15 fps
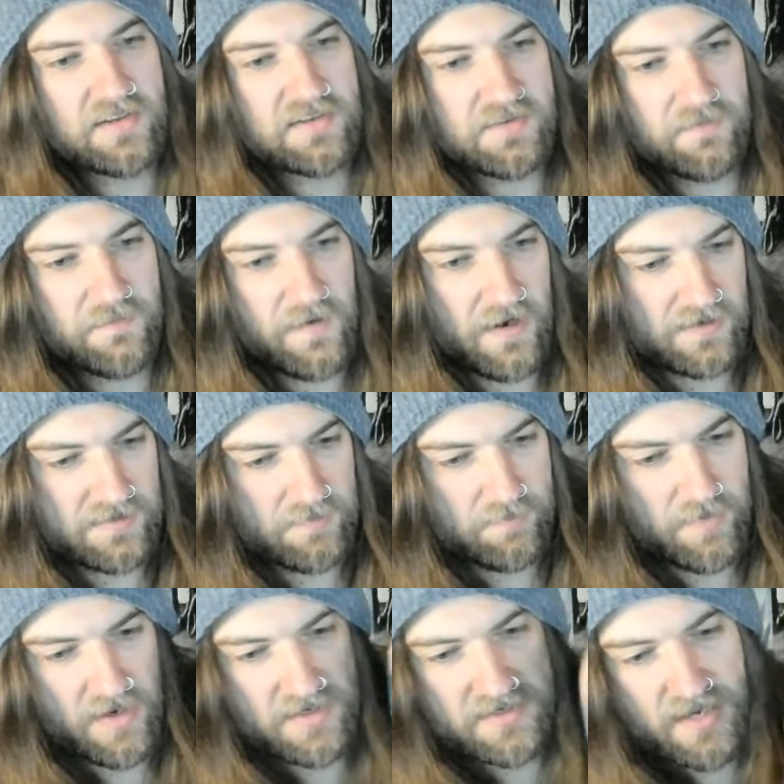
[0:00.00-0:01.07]
Effect
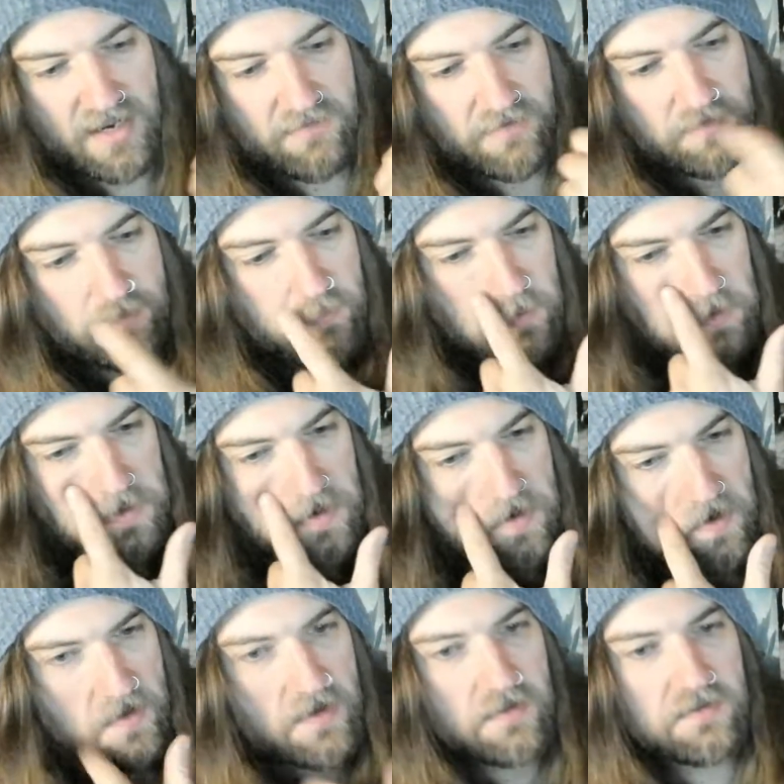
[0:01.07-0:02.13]
by David Brin.
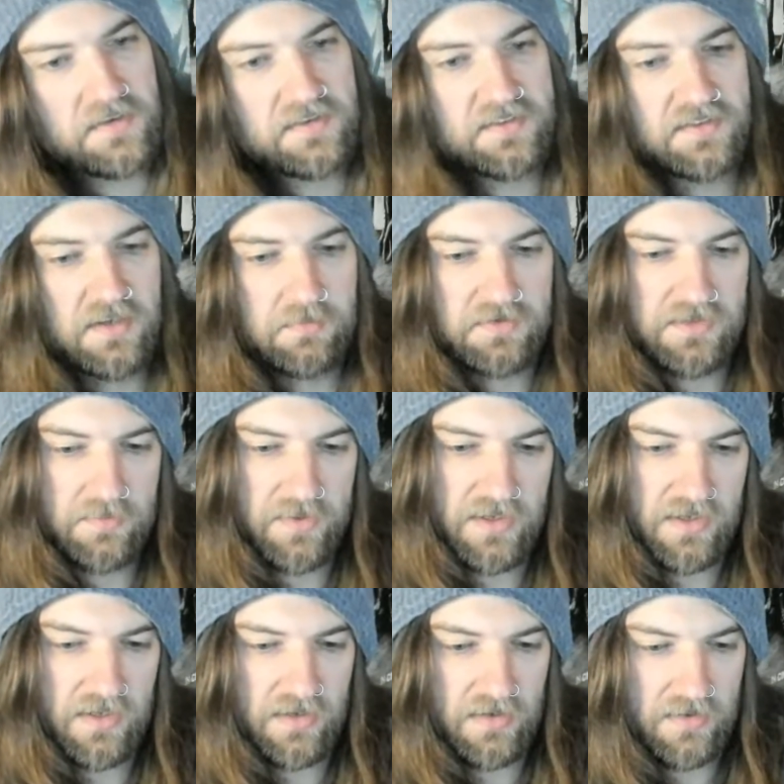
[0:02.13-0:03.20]
This seems to
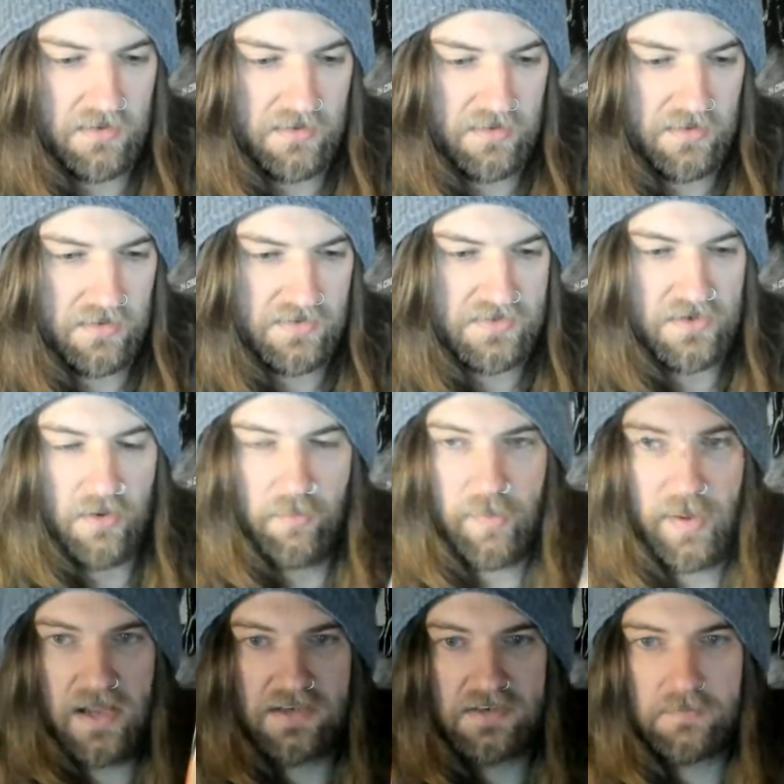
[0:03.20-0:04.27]
be, it's an old
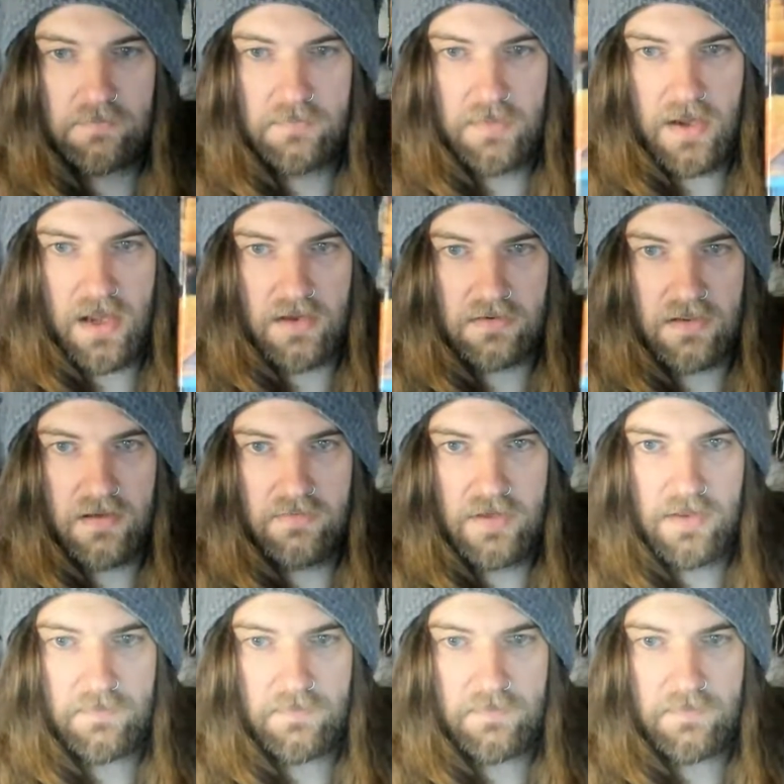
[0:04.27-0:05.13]
Bantam hardcover.